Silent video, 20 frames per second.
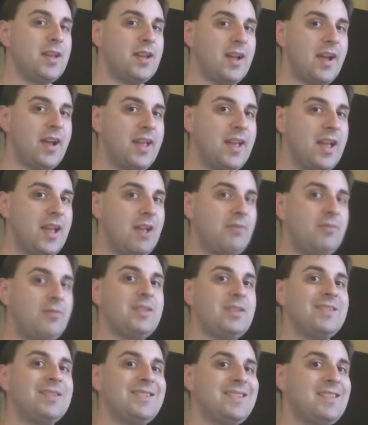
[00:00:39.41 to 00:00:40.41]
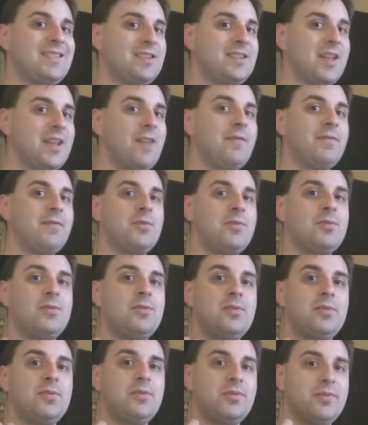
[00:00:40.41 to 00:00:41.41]
I have written
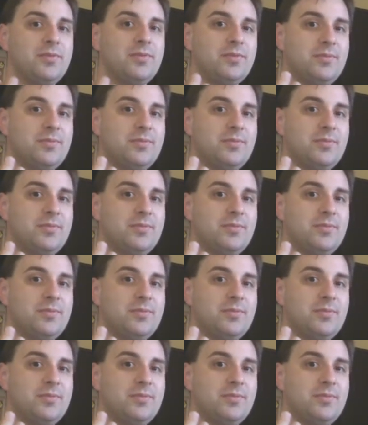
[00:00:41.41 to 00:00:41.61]
several,